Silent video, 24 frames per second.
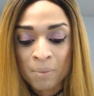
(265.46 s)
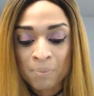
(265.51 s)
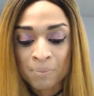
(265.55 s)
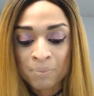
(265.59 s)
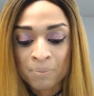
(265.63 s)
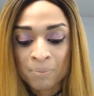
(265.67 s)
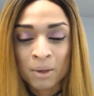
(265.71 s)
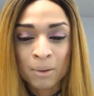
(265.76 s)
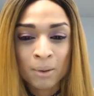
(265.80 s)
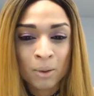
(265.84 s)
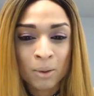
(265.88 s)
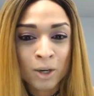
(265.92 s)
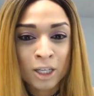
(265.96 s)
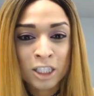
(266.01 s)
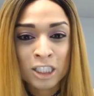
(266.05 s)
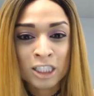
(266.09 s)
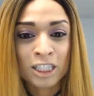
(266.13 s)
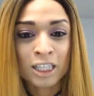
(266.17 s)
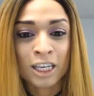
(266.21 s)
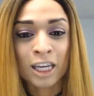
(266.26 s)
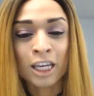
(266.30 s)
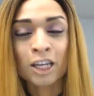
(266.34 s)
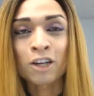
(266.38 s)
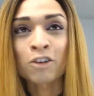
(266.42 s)
Maybe watch
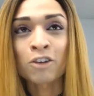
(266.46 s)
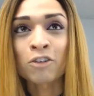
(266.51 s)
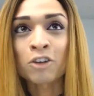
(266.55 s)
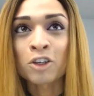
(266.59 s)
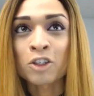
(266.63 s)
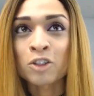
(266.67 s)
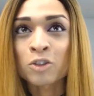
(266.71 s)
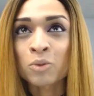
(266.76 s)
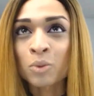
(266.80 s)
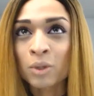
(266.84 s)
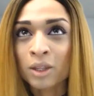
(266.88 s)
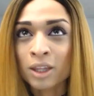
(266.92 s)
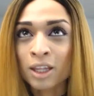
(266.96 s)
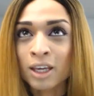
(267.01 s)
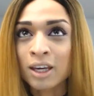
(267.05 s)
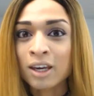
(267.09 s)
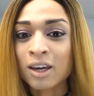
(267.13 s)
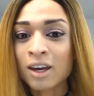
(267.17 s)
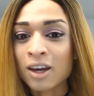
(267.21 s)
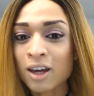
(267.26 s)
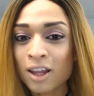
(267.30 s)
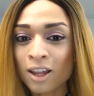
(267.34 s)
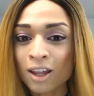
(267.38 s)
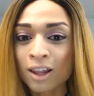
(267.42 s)
like interviews with like
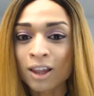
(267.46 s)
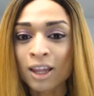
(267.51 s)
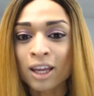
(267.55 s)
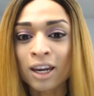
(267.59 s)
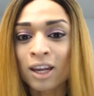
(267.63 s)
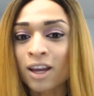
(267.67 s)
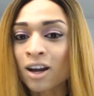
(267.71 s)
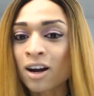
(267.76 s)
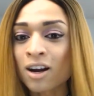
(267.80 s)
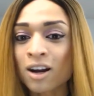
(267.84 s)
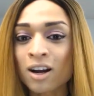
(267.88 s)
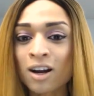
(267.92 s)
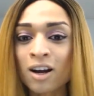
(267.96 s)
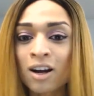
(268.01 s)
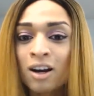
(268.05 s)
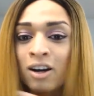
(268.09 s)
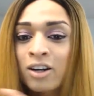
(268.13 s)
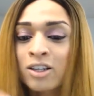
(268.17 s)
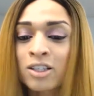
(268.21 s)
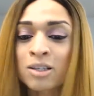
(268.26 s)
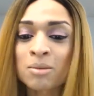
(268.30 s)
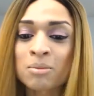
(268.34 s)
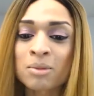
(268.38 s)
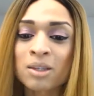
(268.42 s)
Lady Gaga or
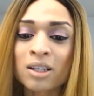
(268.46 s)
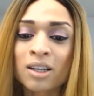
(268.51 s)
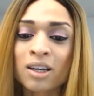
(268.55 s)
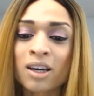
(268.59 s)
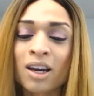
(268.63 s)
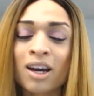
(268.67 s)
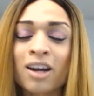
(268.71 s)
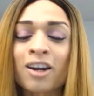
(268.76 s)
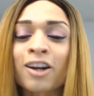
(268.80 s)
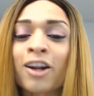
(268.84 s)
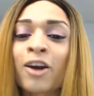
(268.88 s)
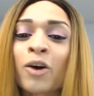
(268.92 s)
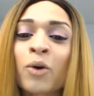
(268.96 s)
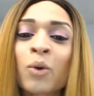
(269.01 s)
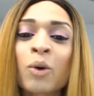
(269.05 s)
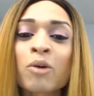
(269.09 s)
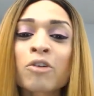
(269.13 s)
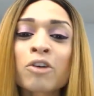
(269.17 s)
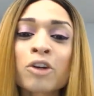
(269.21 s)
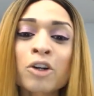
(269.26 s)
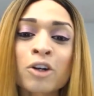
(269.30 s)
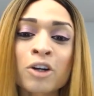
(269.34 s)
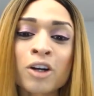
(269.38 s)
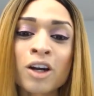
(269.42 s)
something. I don't know,
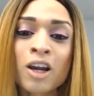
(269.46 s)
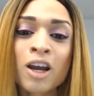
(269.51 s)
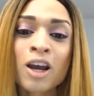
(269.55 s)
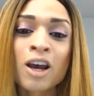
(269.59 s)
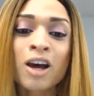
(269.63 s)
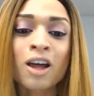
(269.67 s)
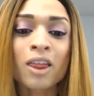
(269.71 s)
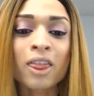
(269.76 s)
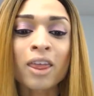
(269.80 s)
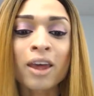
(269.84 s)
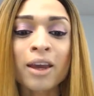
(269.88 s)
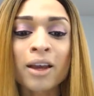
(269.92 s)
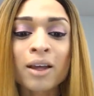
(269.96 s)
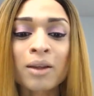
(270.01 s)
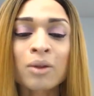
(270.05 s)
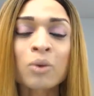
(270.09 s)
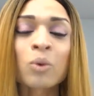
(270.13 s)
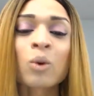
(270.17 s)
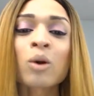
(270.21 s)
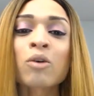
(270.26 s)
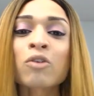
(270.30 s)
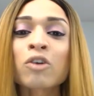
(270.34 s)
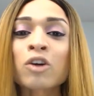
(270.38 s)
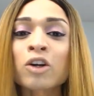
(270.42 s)

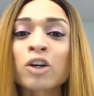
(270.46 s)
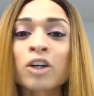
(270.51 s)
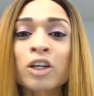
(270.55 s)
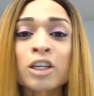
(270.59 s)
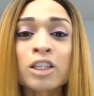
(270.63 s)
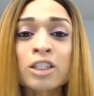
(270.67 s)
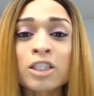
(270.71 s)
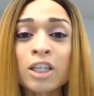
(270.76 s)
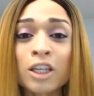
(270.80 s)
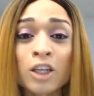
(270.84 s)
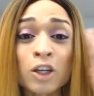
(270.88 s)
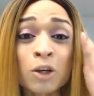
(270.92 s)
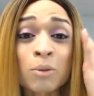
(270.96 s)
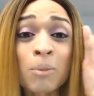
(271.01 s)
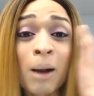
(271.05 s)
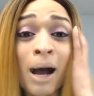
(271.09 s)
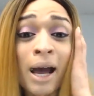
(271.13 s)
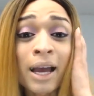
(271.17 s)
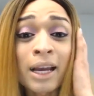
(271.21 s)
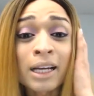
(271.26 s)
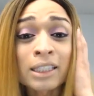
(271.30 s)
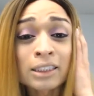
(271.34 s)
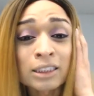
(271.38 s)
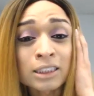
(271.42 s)
whoever is in your
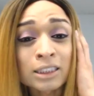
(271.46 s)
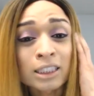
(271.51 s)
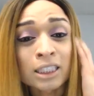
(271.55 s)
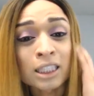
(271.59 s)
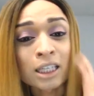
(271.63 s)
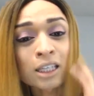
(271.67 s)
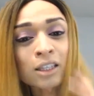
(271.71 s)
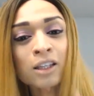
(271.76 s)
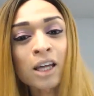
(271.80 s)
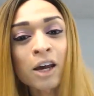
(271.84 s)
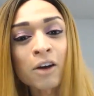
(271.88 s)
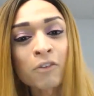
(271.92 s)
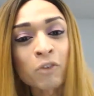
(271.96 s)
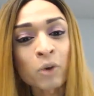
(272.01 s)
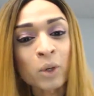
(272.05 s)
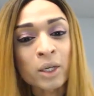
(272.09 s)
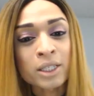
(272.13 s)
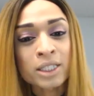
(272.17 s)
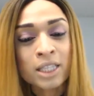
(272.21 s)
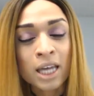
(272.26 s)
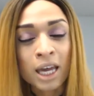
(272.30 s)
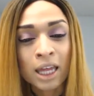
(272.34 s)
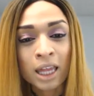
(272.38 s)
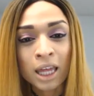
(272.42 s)
mind, like a
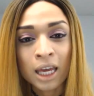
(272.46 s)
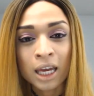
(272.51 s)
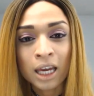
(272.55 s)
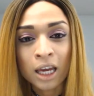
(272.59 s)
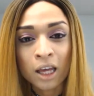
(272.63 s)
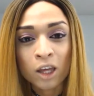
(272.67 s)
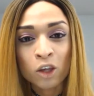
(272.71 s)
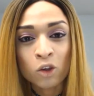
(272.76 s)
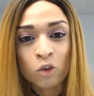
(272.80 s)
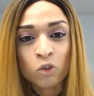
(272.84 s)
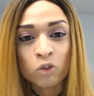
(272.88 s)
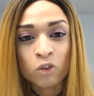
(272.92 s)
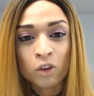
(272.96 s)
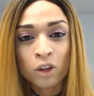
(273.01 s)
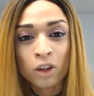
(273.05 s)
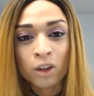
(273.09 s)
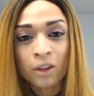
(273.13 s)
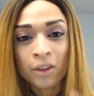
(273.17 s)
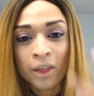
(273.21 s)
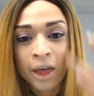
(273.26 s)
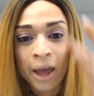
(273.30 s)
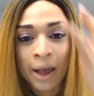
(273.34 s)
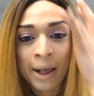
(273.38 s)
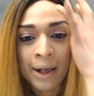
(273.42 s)
voice that like you
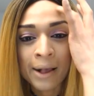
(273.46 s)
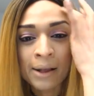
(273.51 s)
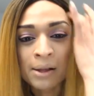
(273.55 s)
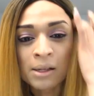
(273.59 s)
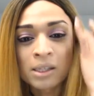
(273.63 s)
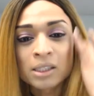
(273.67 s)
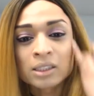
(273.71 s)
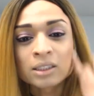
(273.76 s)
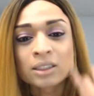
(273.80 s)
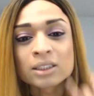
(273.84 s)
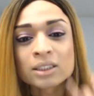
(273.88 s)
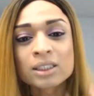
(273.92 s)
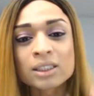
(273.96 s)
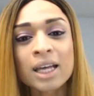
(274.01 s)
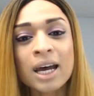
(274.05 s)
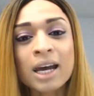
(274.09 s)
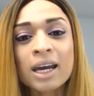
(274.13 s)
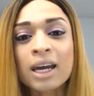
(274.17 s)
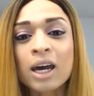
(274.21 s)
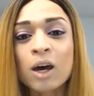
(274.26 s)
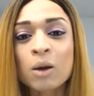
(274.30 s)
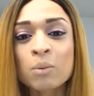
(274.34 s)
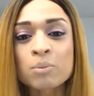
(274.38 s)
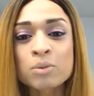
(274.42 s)
feel like that
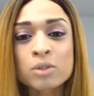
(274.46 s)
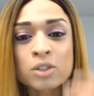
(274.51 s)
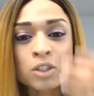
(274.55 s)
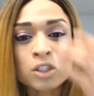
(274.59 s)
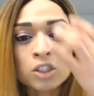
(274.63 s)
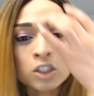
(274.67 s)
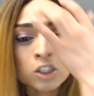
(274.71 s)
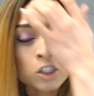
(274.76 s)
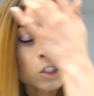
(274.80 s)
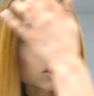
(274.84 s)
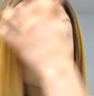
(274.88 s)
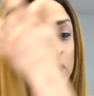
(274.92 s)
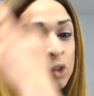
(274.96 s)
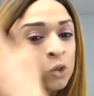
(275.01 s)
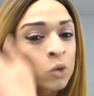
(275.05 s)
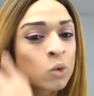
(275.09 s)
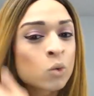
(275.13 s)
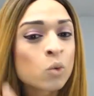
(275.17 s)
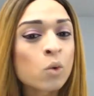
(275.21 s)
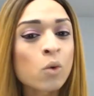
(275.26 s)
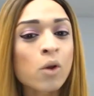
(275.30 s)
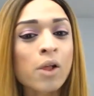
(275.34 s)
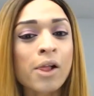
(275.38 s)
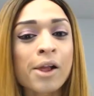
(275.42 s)
helps
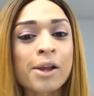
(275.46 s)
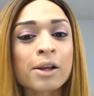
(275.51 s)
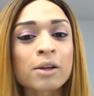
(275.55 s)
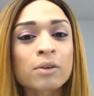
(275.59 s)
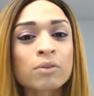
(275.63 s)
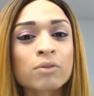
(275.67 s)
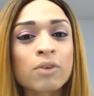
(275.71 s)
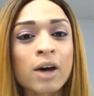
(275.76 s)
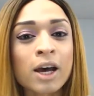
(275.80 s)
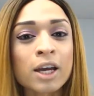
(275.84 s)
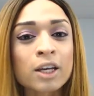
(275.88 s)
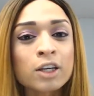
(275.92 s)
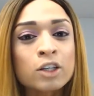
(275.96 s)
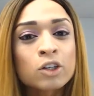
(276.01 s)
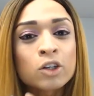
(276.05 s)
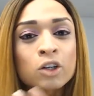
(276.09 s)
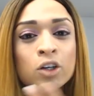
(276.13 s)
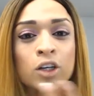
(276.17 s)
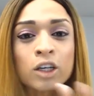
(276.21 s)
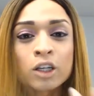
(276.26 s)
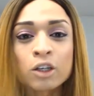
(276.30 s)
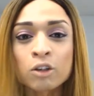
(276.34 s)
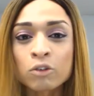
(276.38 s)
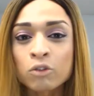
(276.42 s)
you like find your
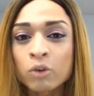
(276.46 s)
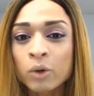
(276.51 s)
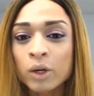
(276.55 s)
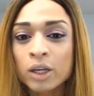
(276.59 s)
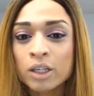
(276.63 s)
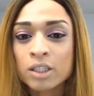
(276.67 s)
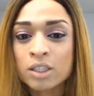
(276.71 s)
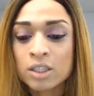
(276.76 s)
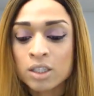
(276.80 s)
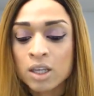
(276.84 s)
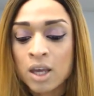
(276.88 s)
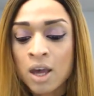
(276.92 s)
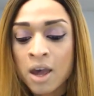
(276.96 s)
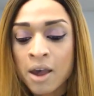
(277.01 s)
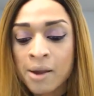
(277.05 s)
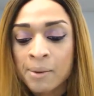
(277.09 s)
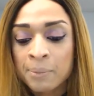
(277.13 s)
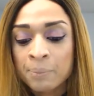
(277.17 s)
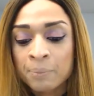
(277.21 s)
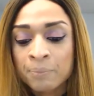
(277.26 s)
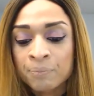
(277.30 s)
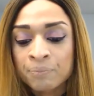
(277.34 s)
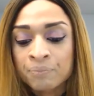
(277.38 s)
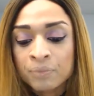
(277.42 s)
inner voice.
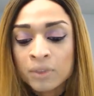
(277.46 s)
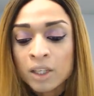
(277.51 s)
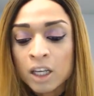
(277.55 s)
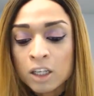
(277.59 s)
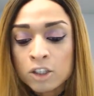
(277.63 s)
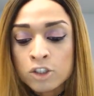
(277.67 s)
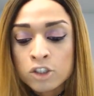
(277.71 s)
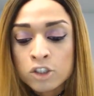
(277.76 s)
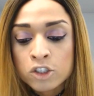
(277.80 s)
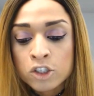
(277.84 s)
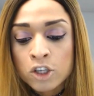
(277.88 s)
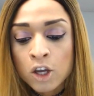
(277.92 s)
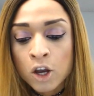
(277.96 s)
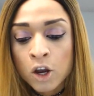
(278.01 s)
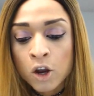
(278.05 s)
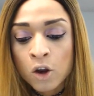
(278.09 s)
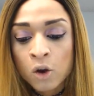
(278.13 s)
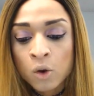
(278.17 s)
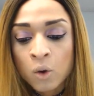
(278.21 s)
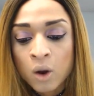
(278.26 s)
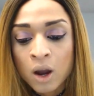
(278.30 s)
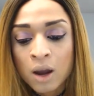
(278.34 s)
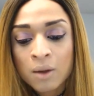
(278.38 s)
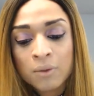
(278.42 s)

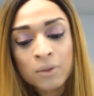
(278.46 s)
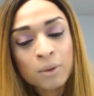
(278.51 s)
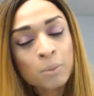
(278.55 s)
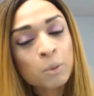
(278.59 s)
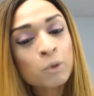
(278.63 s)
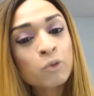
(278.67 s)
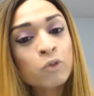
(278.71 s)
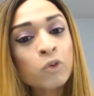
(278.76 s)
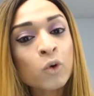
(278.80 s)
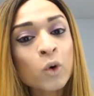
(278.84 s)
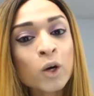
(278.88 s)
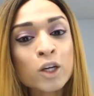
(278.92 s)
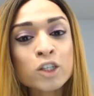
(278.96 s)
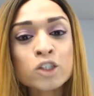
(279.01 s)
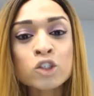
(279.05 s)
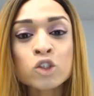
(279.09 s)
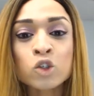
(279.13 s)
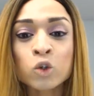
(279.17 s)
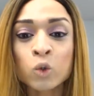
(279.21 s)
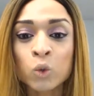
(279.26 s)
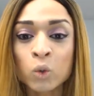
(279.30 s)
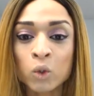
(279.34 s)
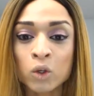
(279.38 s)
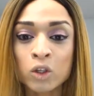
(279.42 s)
So number 4 is
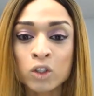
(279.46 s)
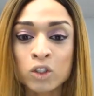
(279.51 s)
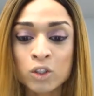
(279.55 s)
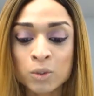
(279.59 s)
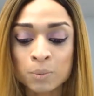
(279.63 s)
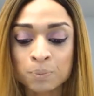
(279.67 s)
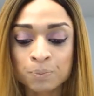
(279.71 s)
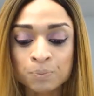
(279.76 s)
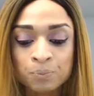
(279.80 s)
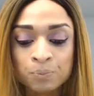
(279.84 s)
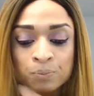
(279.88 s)
tools.